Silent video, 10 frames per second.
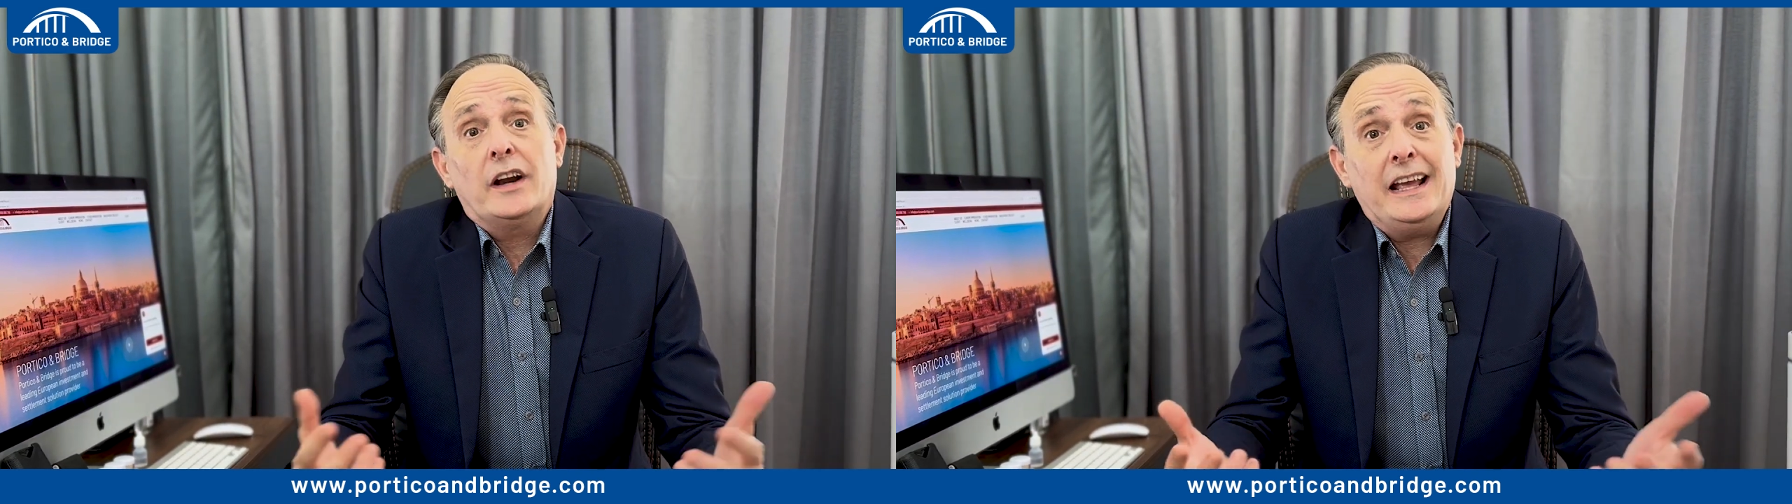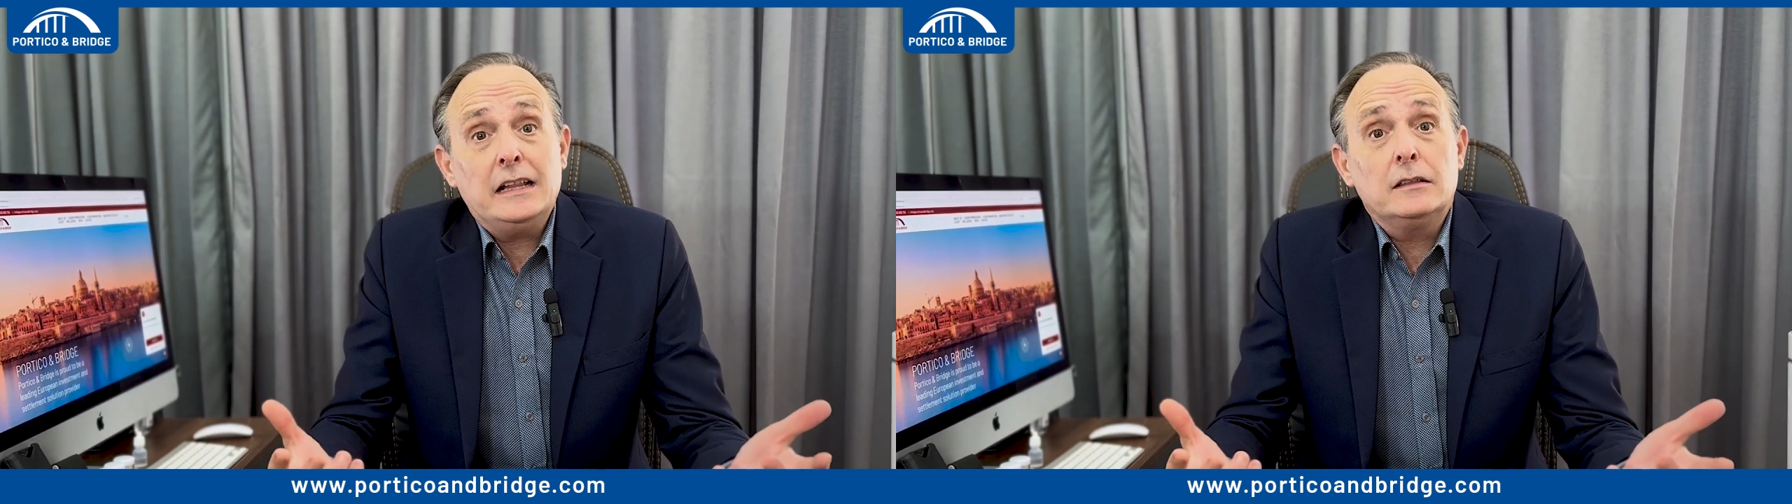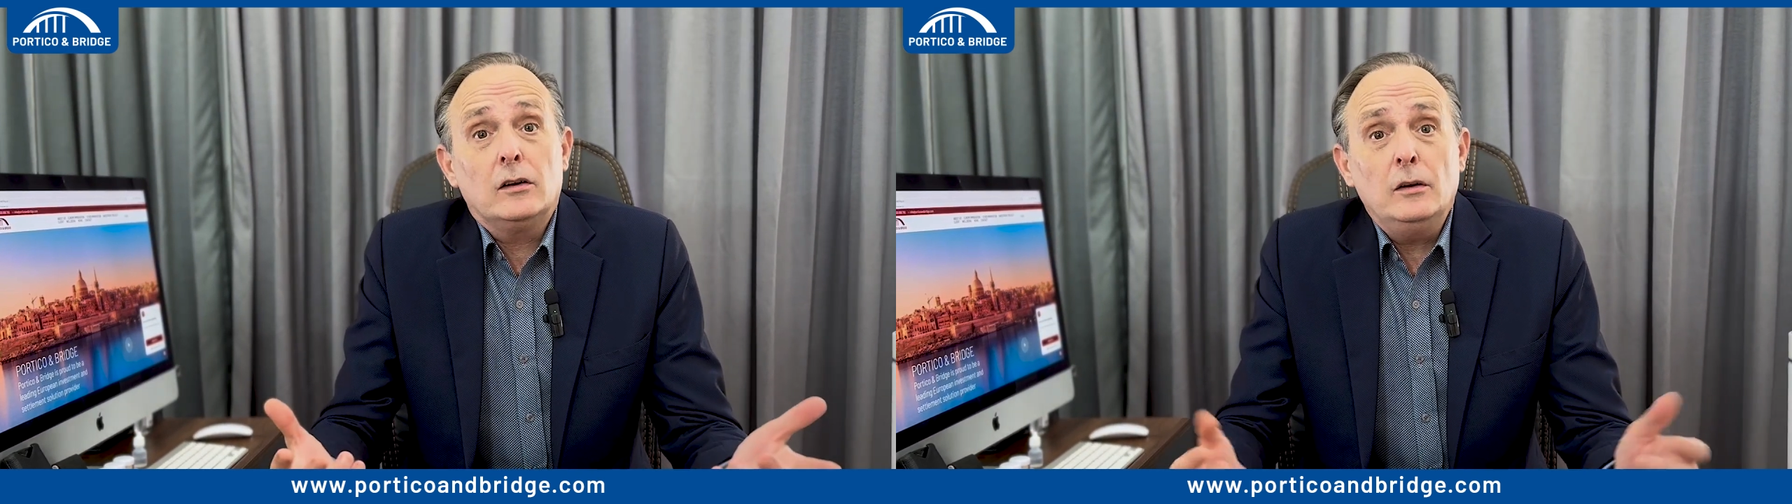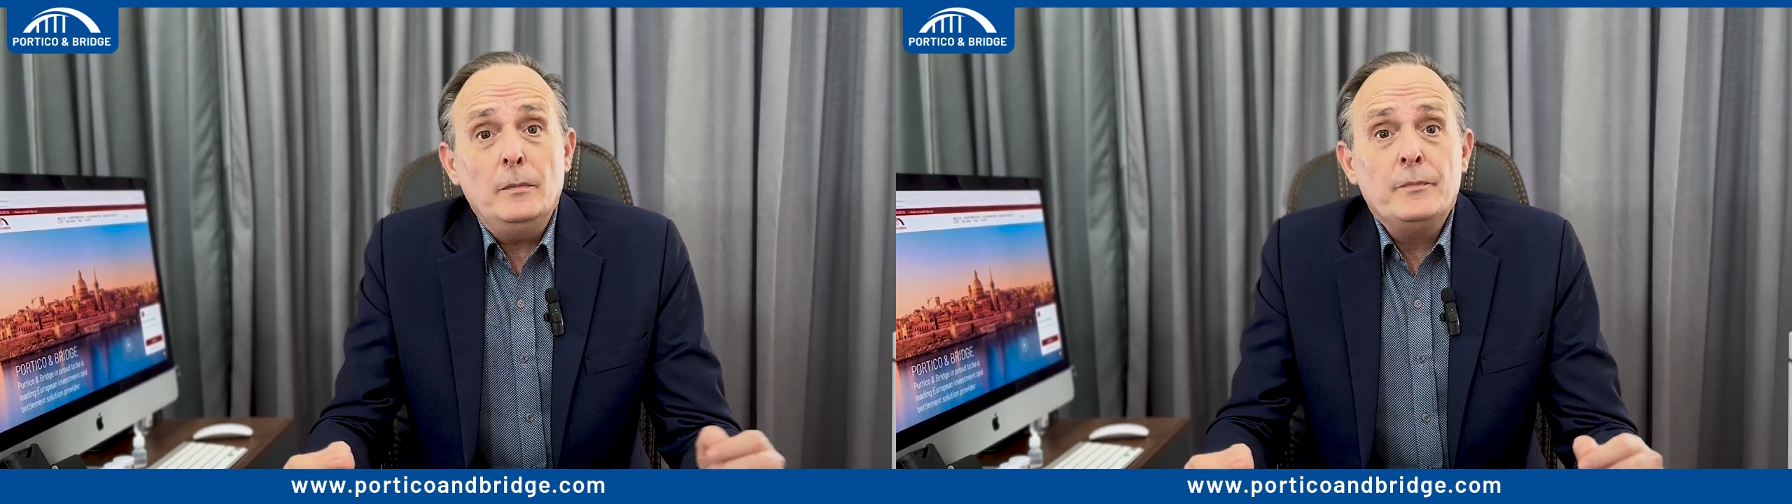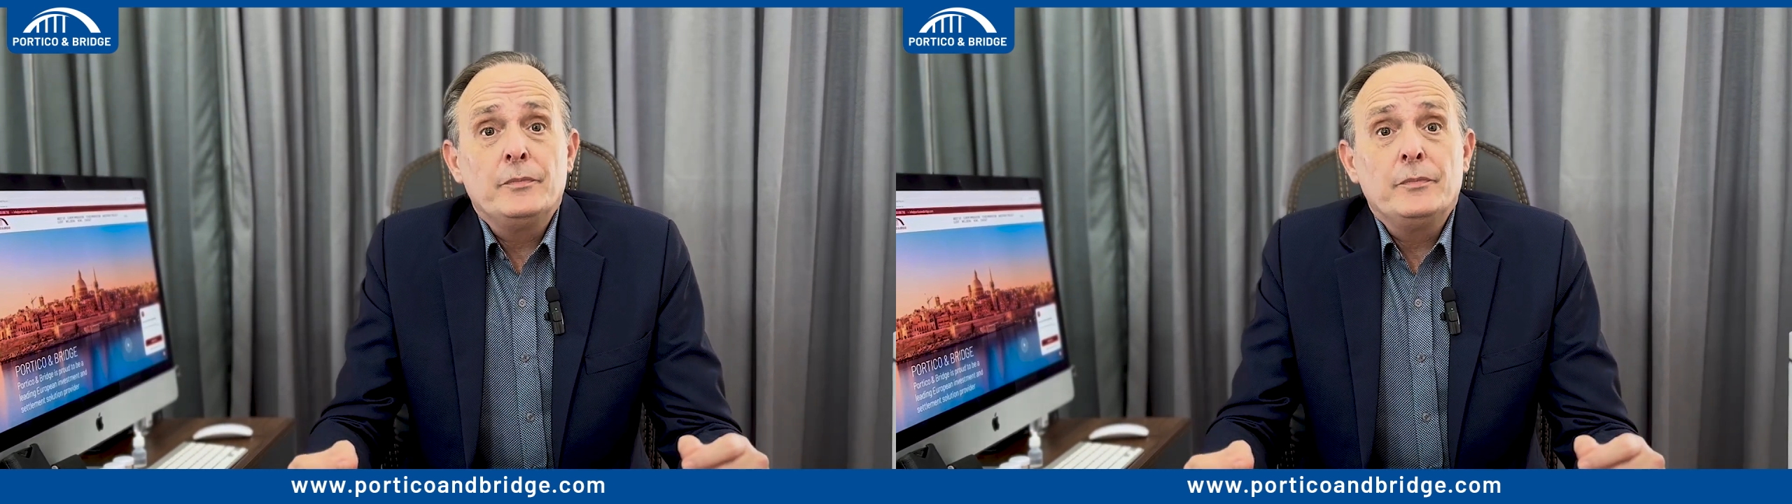Hendo